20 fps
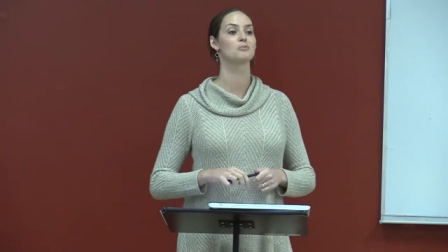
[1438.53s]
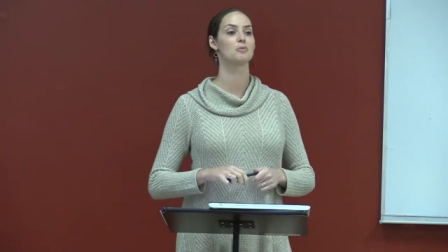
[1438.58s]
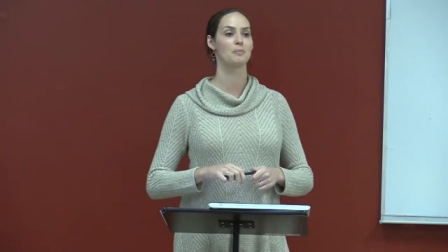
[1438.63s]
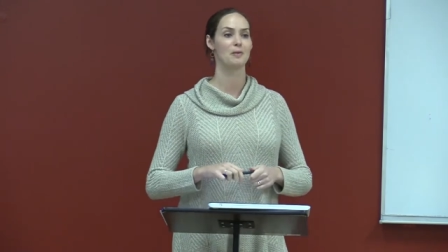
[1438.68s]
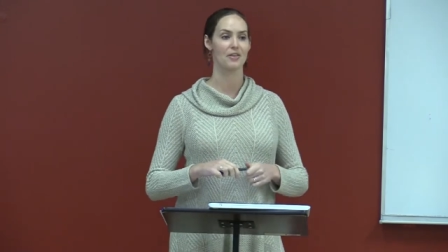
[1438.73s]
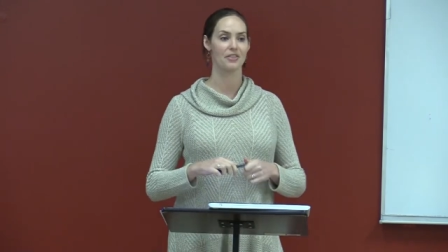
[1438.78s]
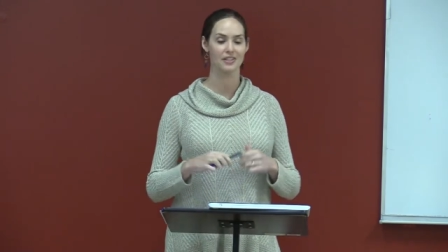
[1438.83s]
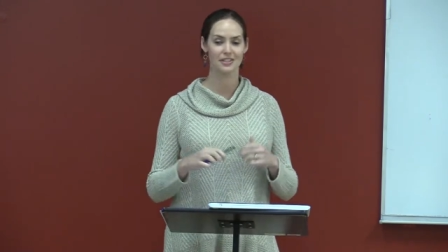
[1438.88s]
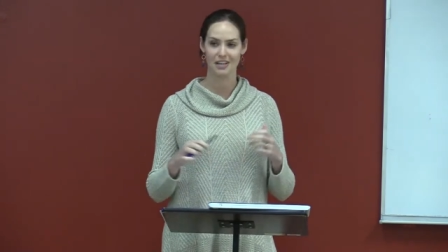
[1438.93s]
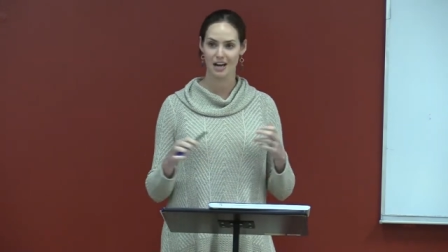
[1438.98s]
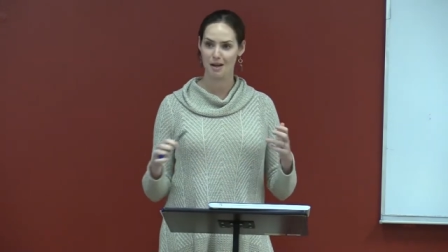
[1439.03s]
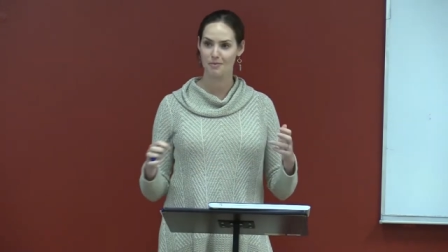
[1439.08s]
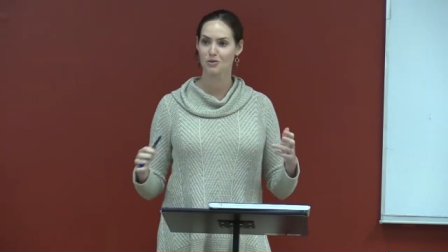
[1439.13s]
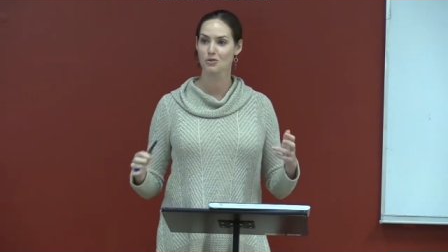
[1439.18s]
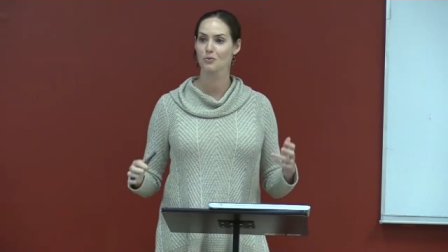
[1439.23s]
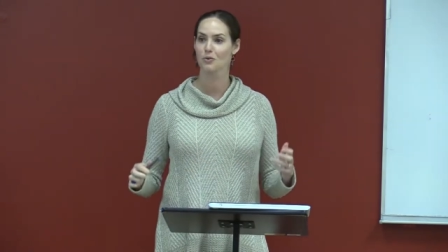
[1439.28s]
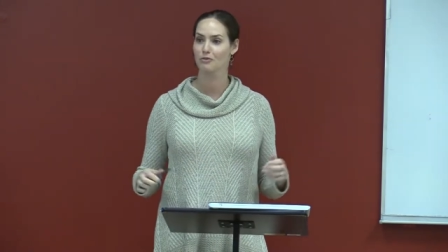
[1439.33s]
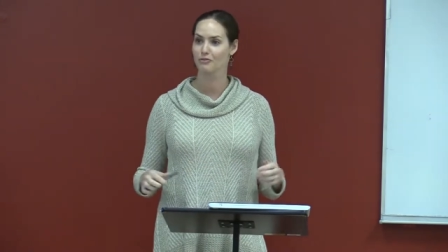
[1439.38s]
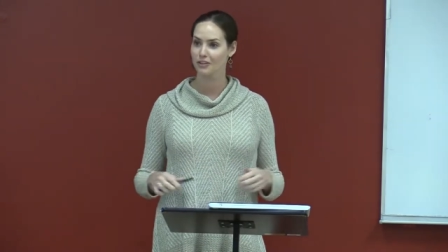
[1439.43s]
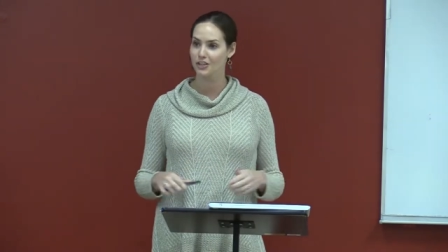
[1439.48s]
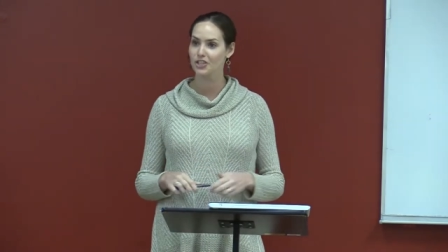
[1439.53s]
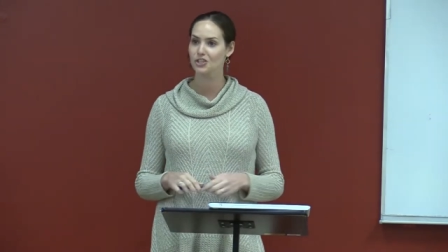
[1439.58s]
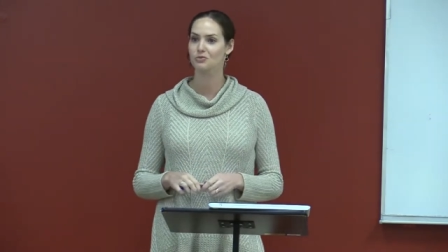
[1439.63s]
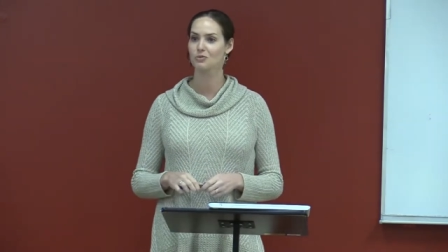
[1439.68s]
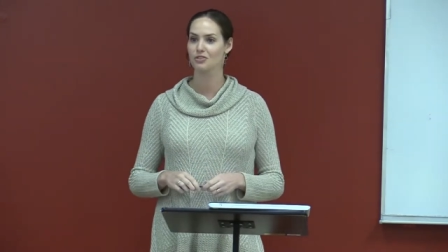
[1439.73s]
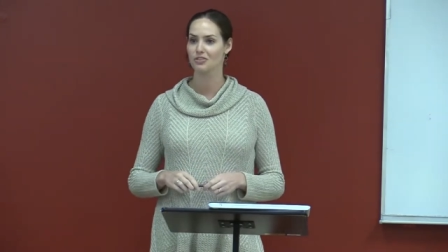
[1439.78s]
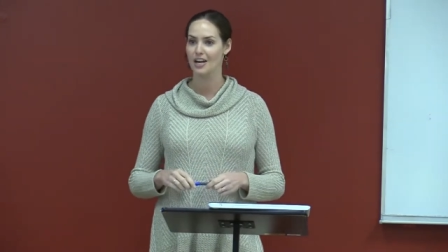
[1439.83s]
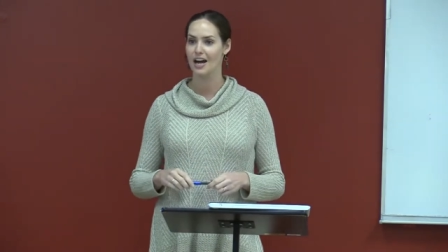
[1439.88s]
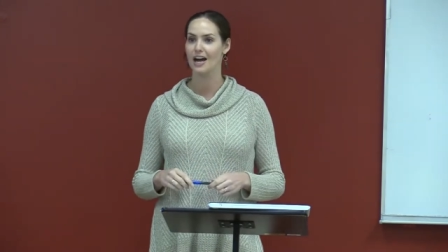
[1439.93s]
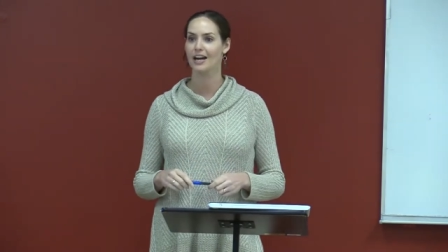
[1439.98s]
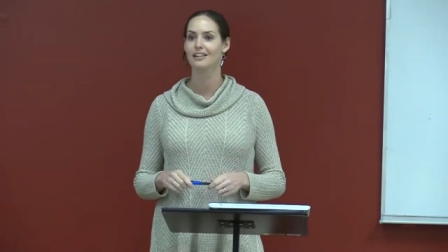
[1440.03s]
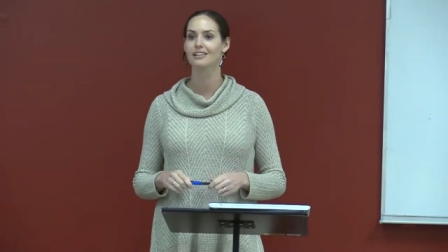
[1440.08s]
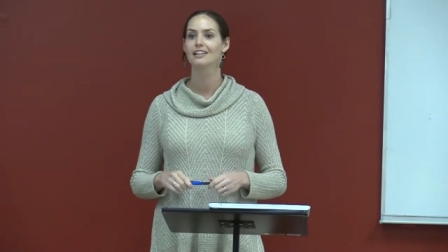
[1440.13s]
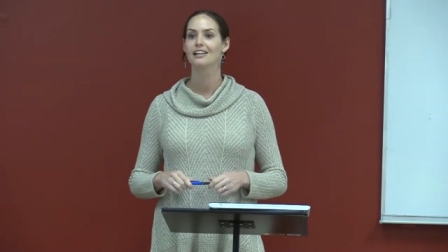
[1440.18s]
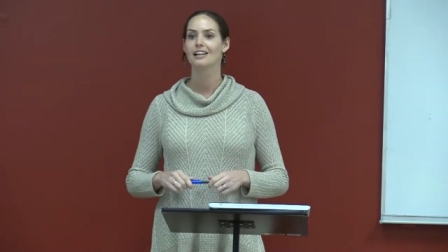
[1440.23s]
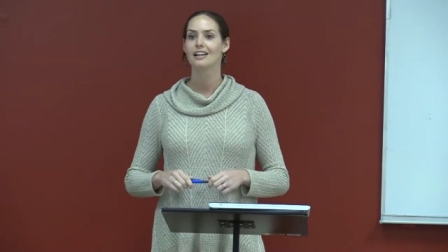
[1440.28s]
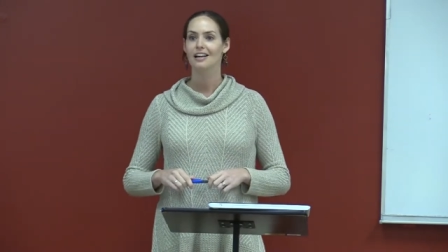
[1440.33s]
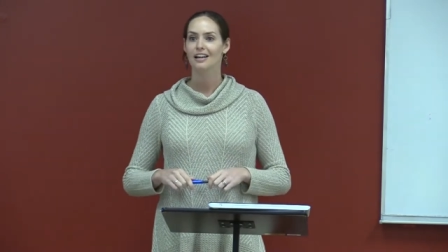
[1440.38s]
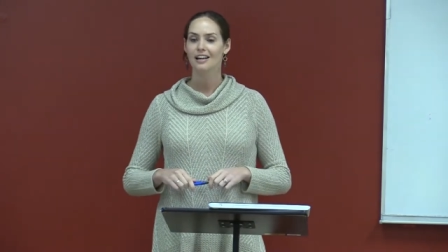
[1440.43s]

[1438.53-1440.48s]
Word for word: but by the time you were finished with that,